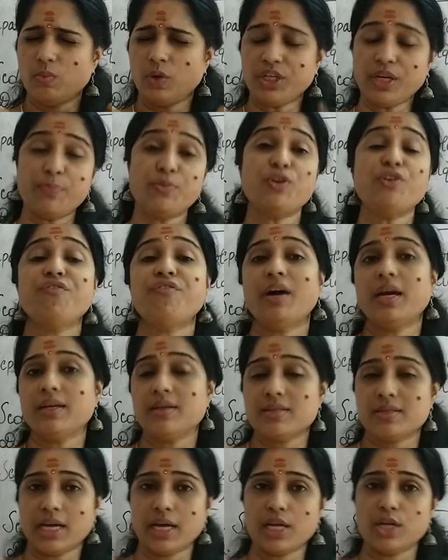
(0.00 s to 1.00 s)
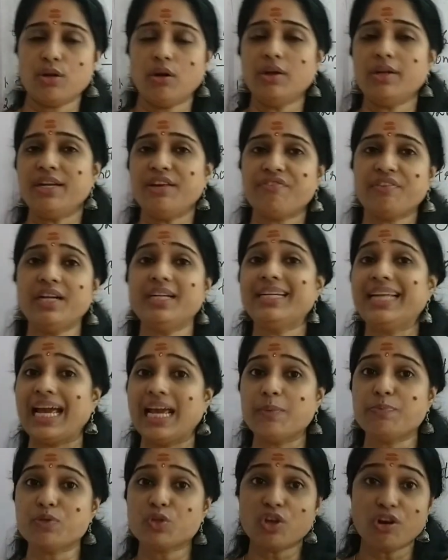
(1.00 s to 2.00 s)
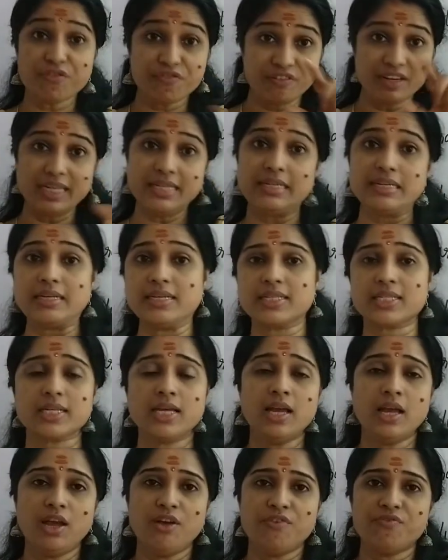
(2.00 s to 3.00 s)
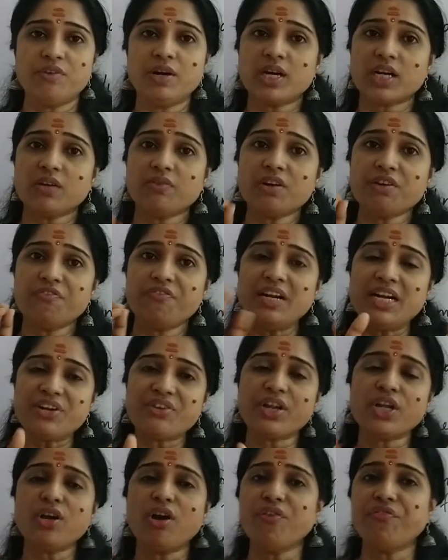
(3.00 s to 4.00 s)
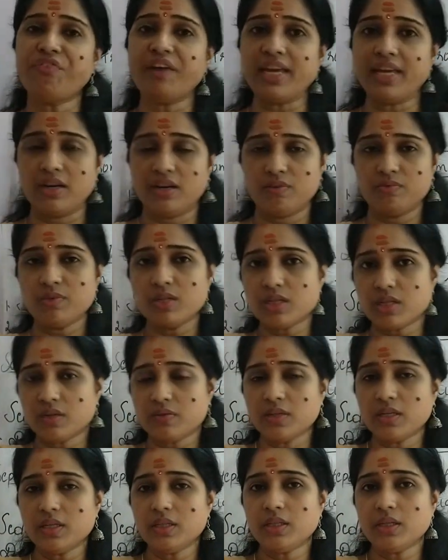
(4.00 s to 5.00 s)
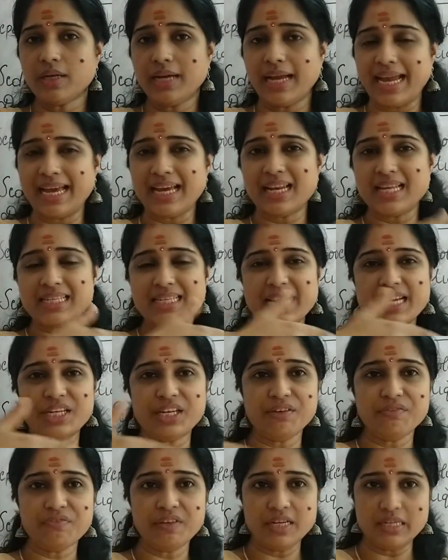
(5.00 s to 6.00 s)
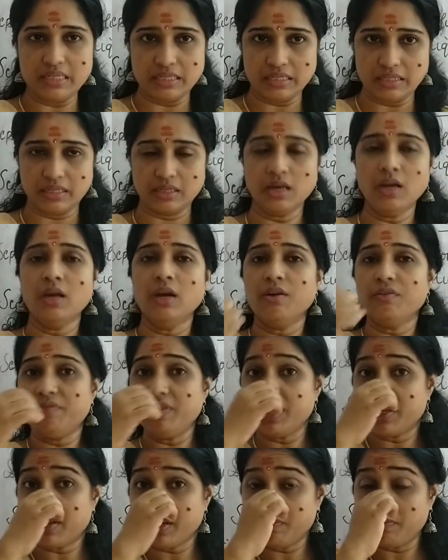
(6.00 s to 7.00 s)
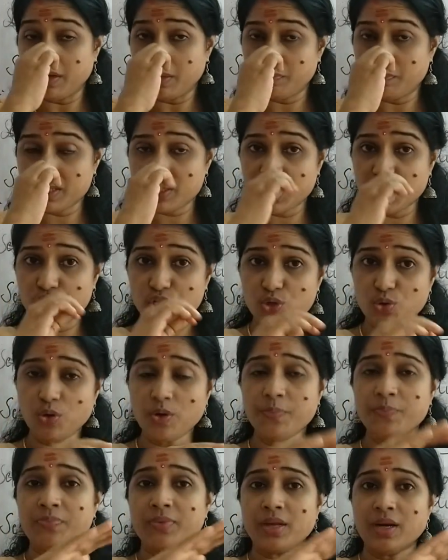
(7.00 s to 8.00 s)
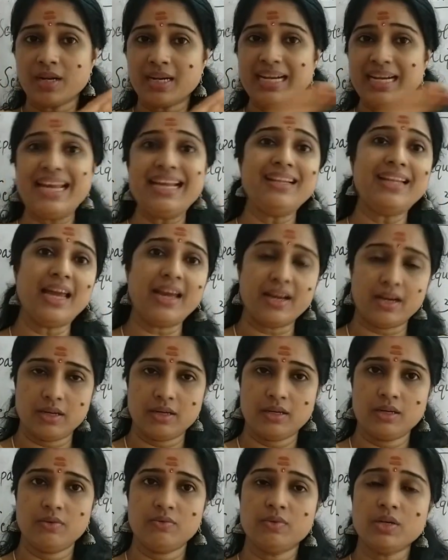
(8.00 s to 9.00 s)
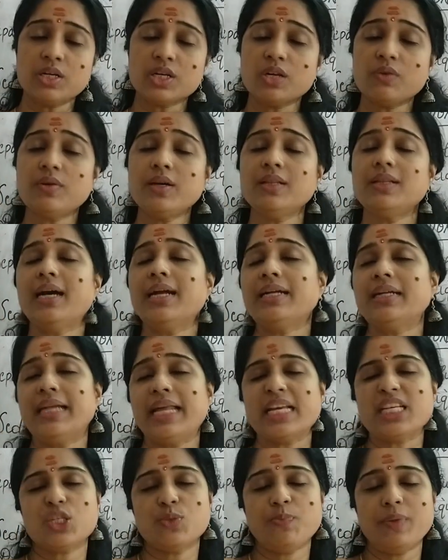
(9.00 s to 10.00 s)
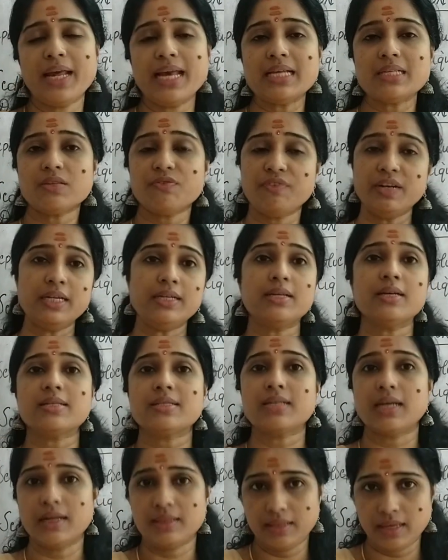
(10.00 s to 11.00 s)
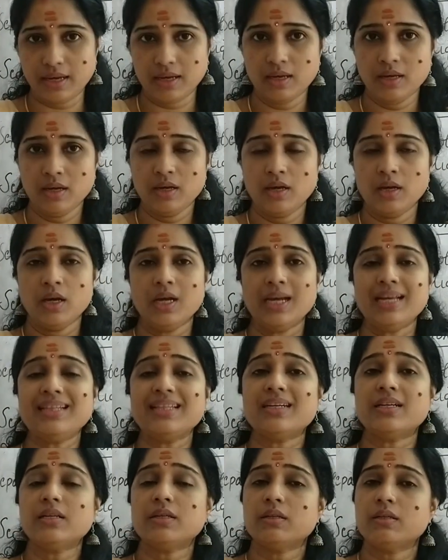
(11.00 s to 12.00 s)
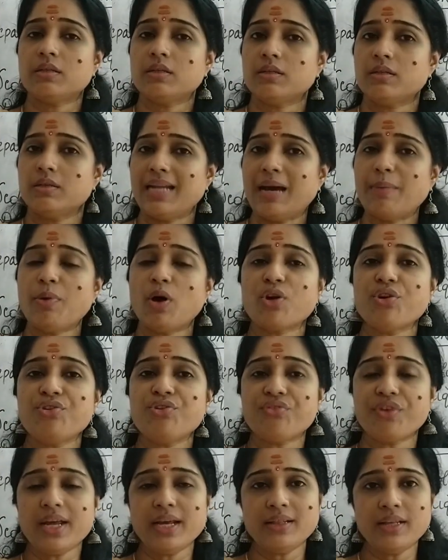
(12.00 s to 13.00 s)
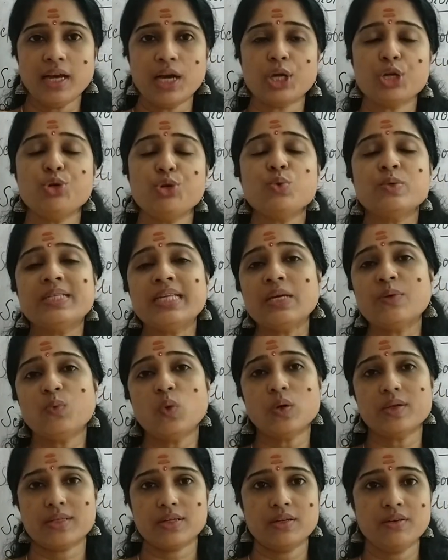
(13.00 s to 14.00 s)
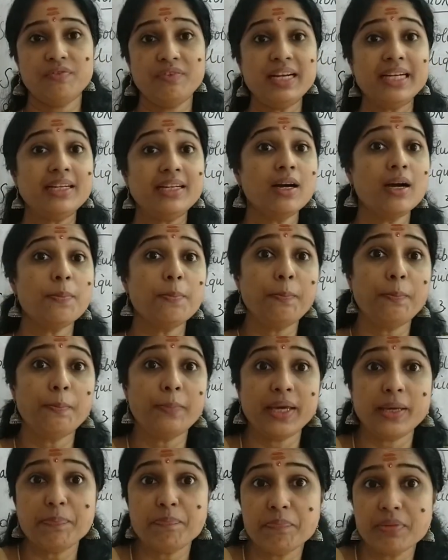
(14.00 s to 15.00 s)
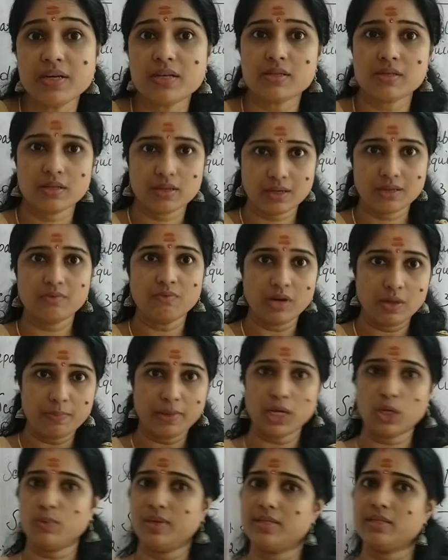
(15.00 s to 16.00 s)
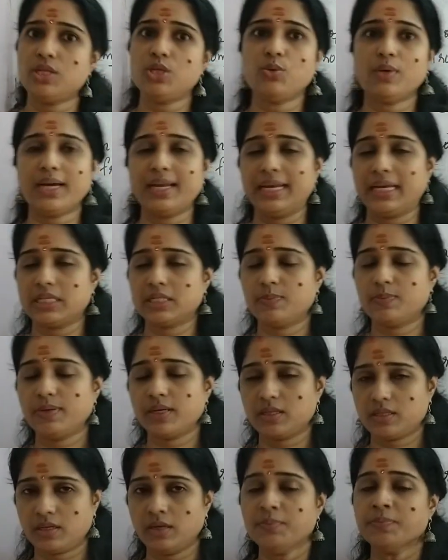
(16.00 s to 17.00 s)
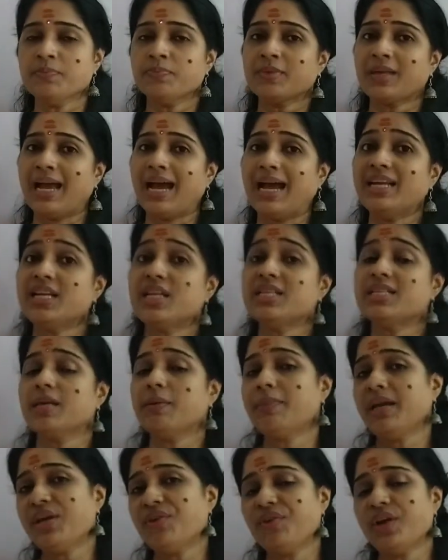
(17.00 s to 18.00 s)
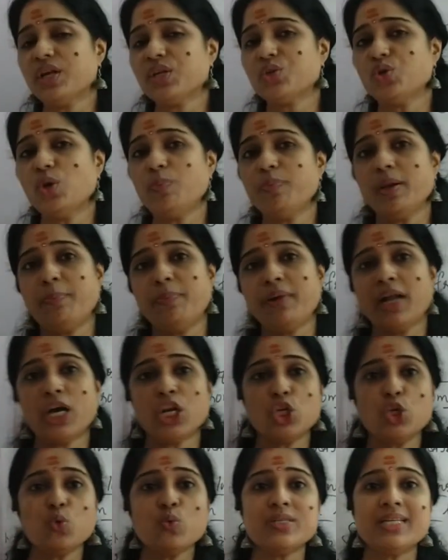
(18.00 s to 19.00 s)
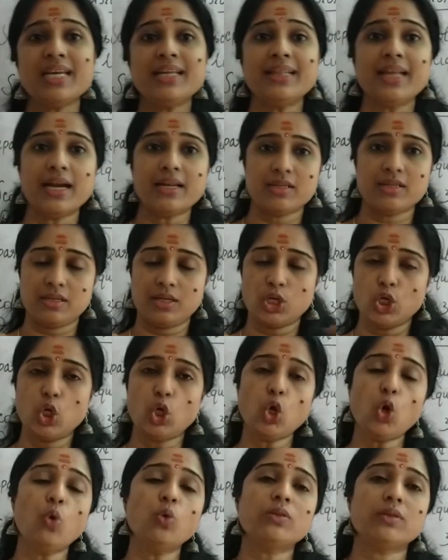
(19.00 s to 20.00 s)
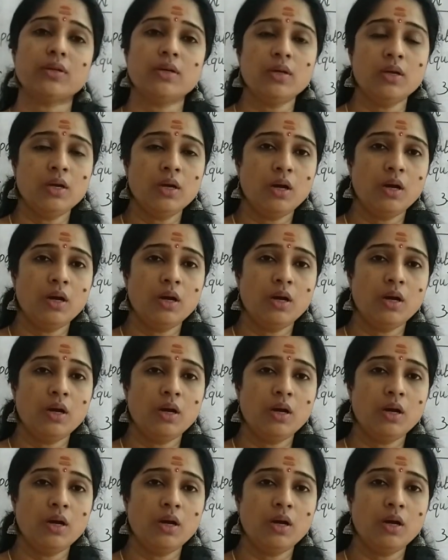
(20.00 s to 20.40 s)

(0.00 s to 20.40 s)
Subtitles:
water purifiers and all different types of filters. Wherever filtering of air, wherever the air is getting filtered, filter purpose is to clean the air. Wherever that takes place, filters are there. In the laboratory, they are using what? Filter papers. One more question you can expect. And in some areas, people are using that cloth,